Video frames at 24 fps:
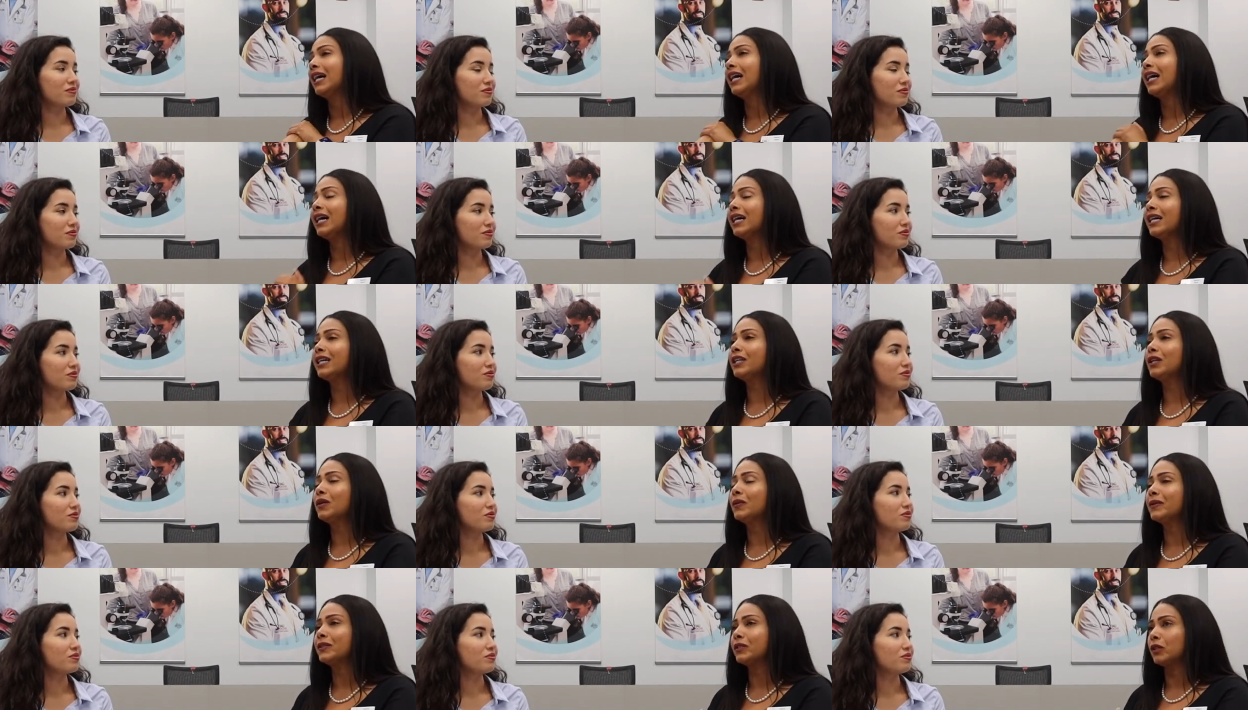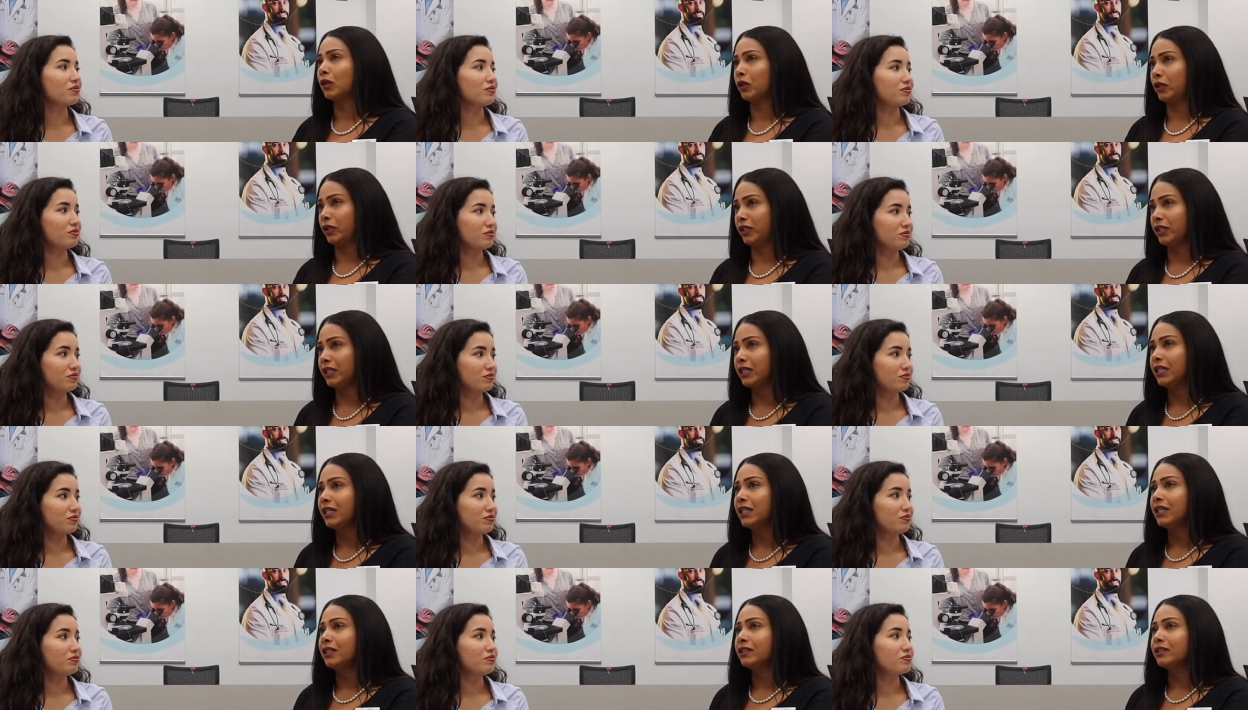Speaker 1: I know it's hard
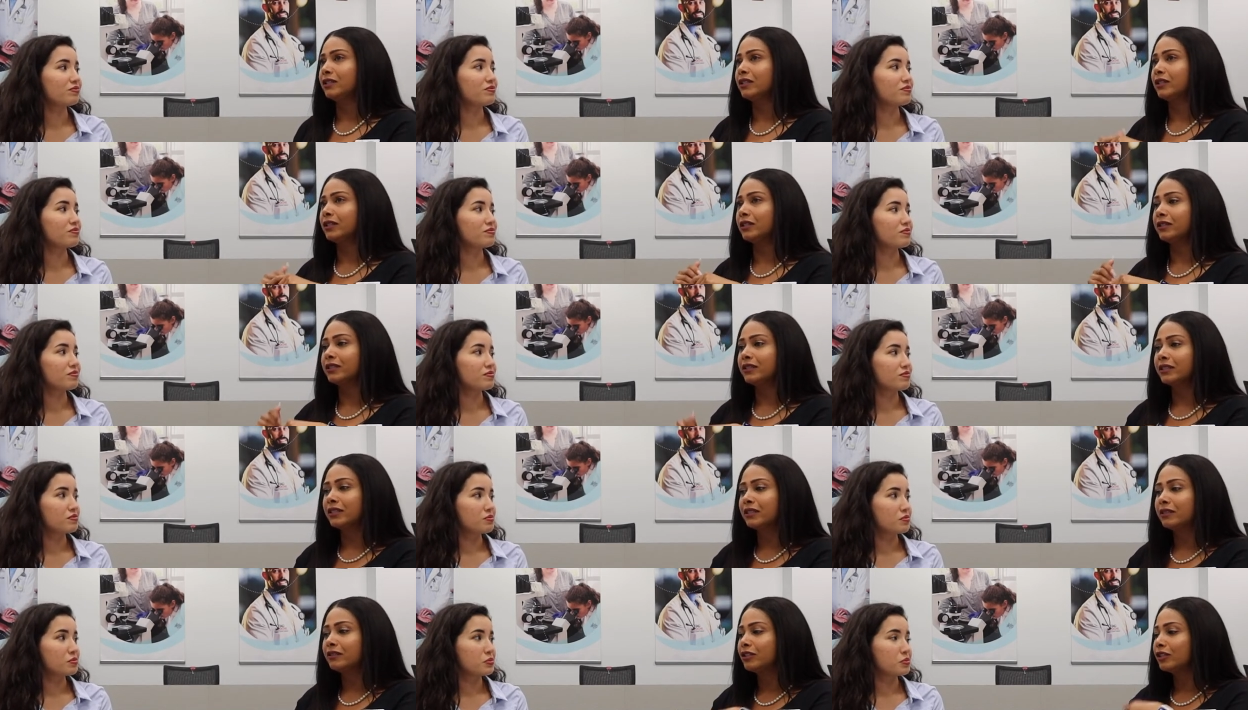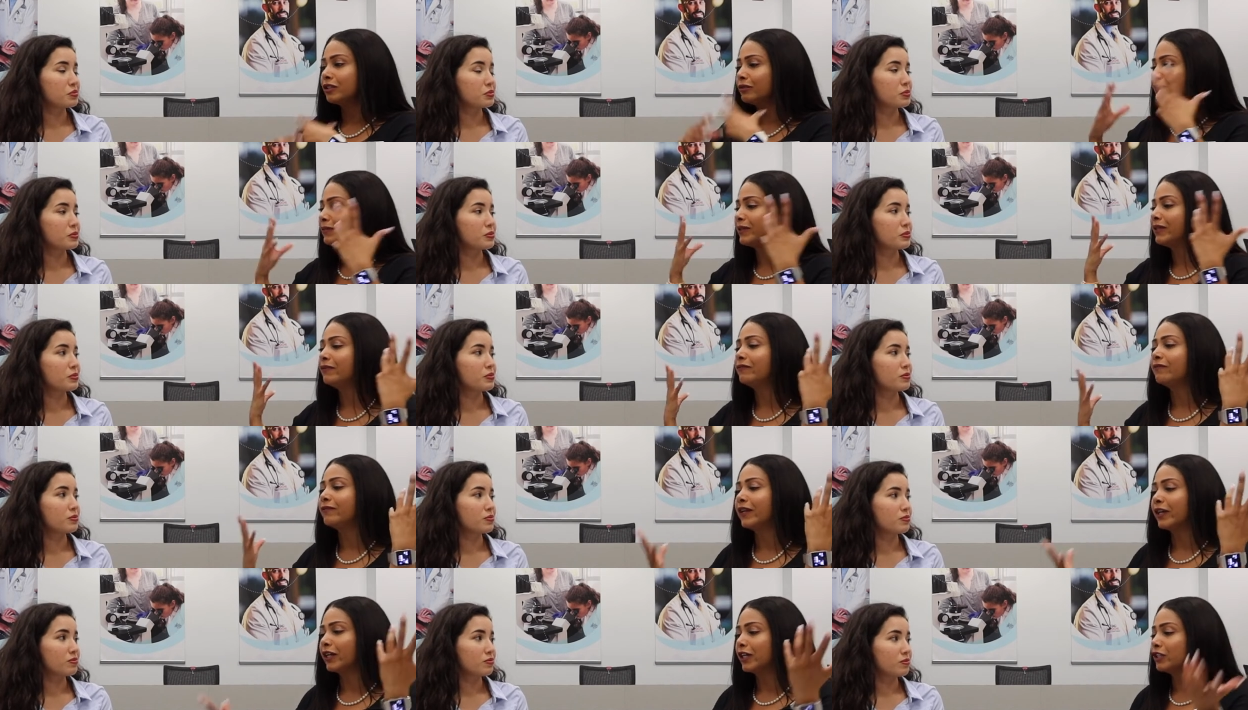to be
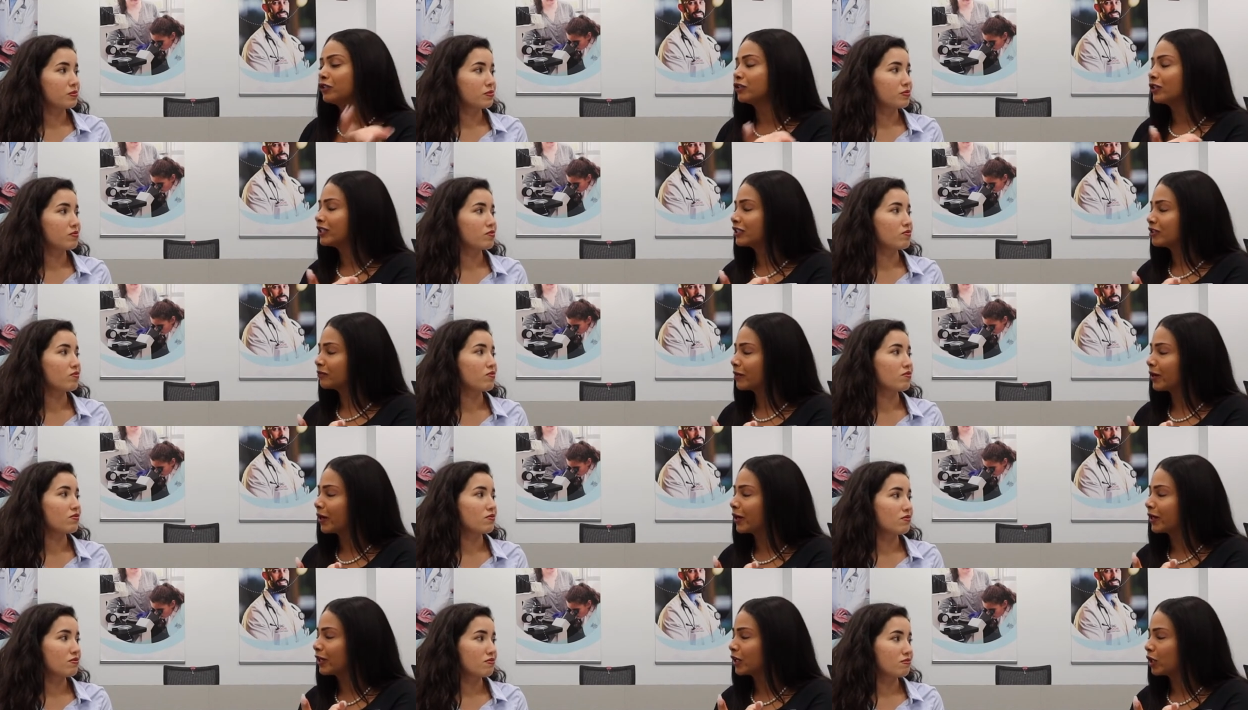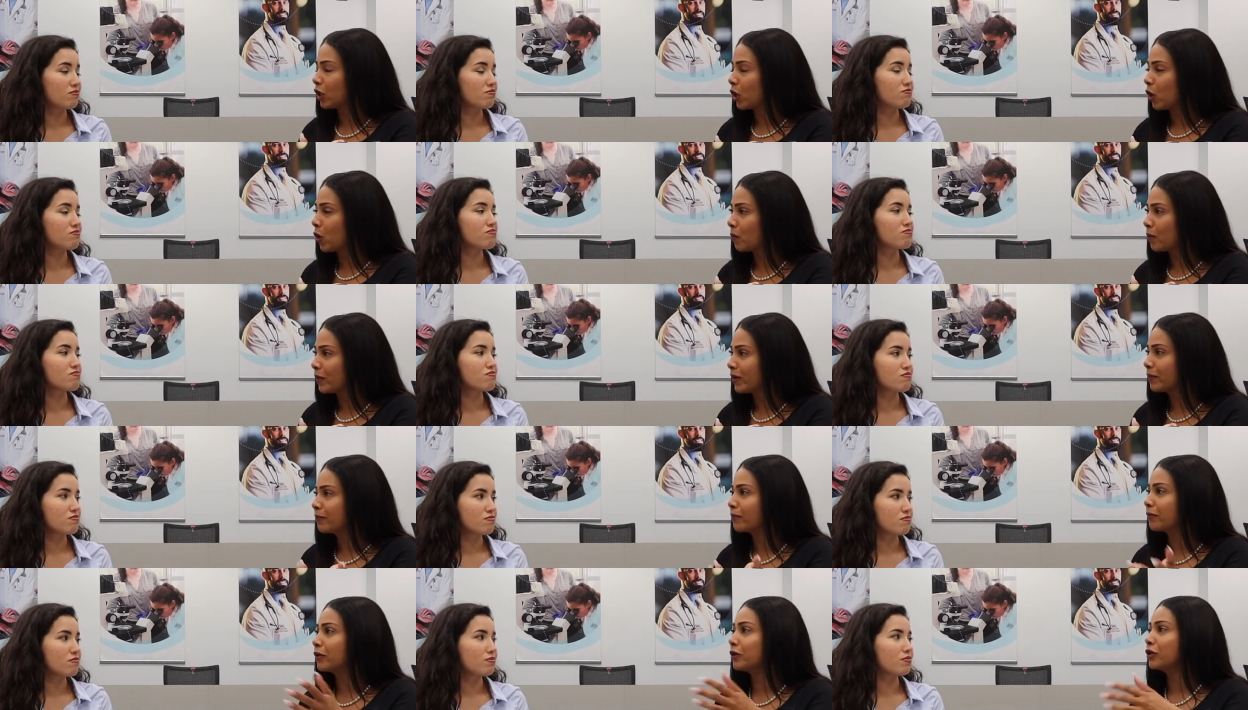very transparent and
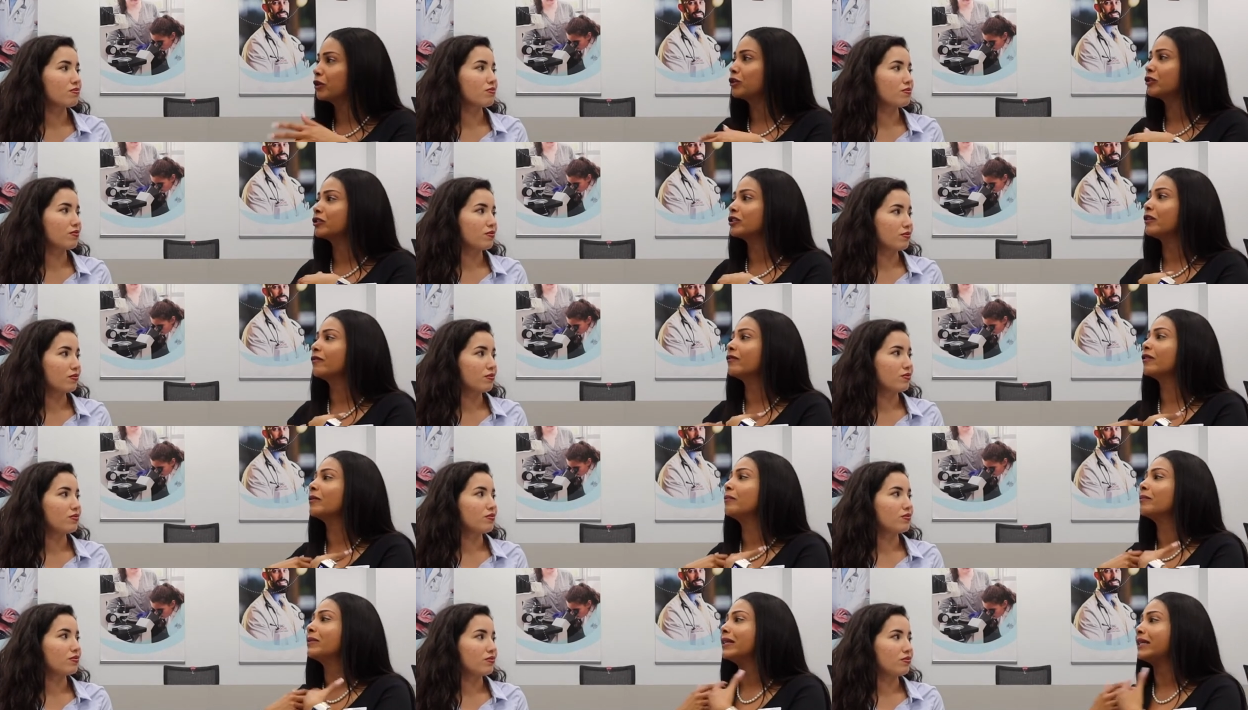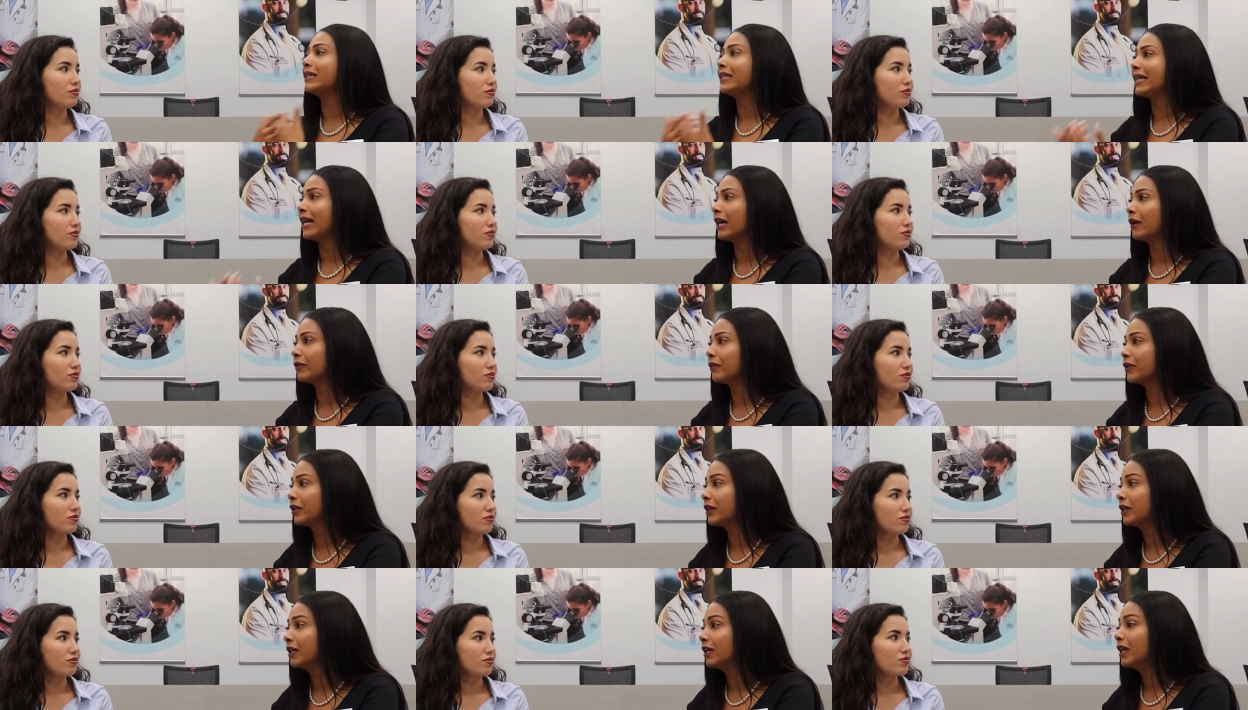open and put yourself completely
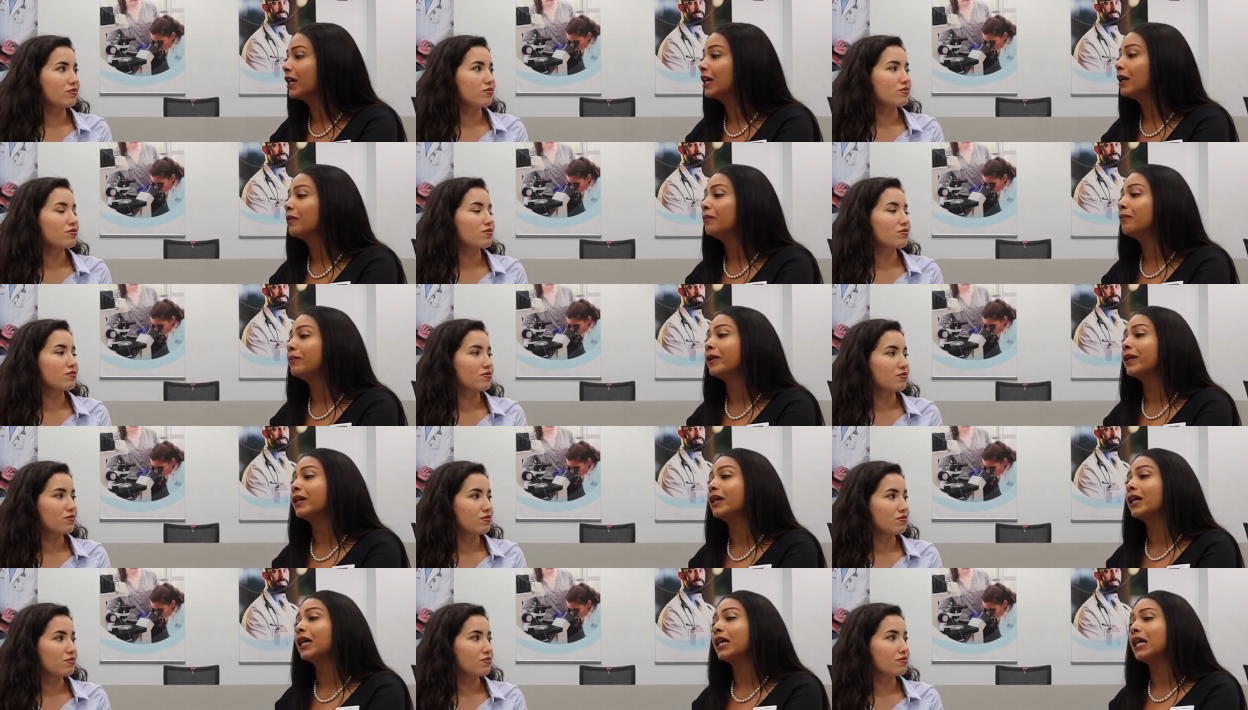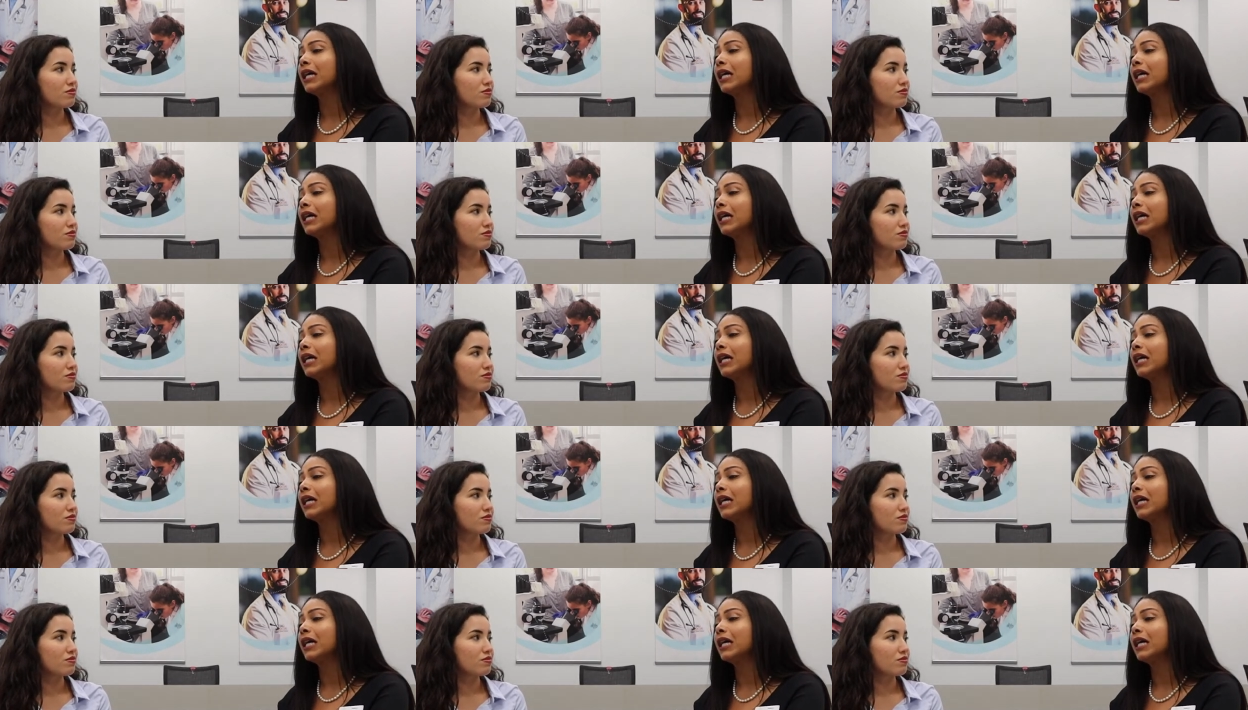out there, but